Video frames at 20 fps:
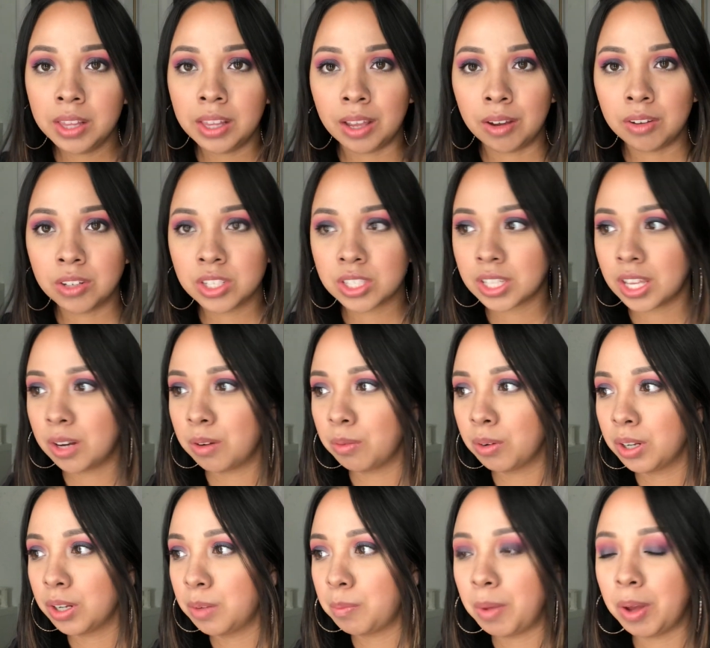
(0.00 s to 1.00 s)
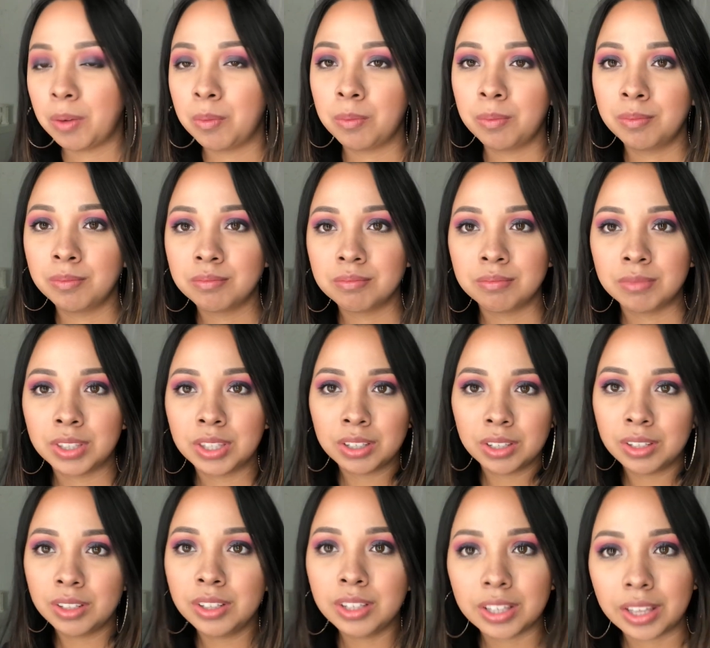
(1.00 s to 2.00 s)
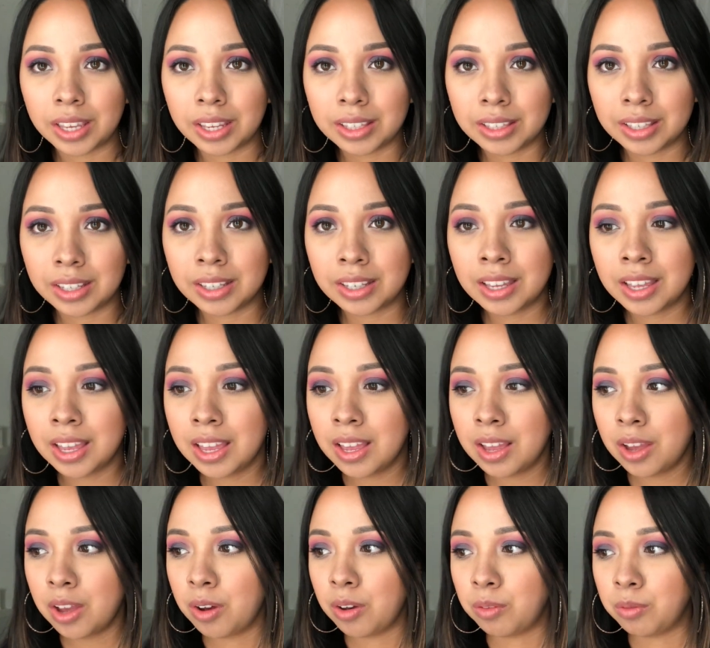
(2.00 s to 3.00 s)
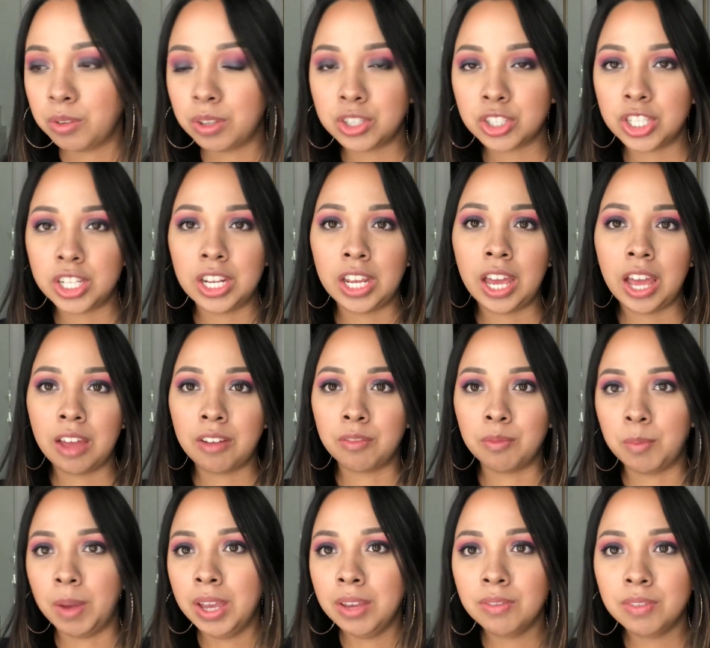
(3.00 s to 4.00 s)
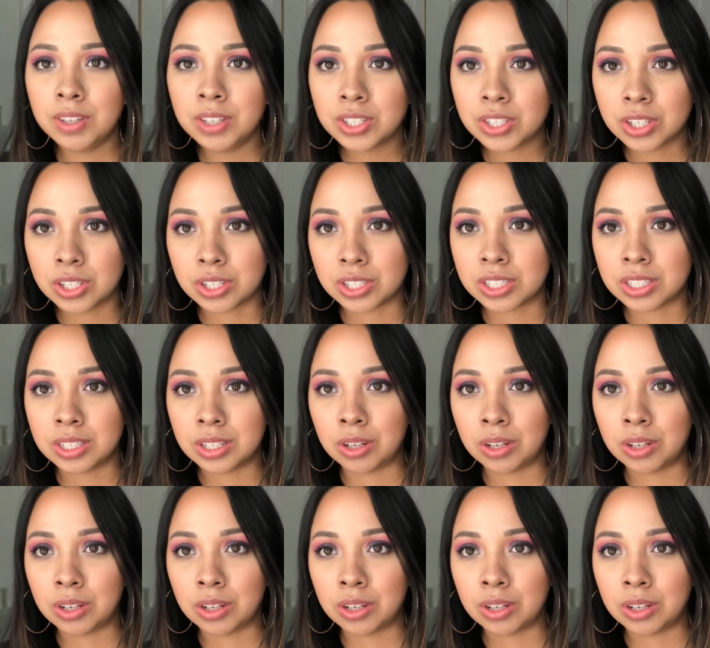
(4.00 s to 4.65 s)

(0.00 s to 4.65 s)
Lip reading: Now I just got to worry about what they're going to look like. Like, will she have my features?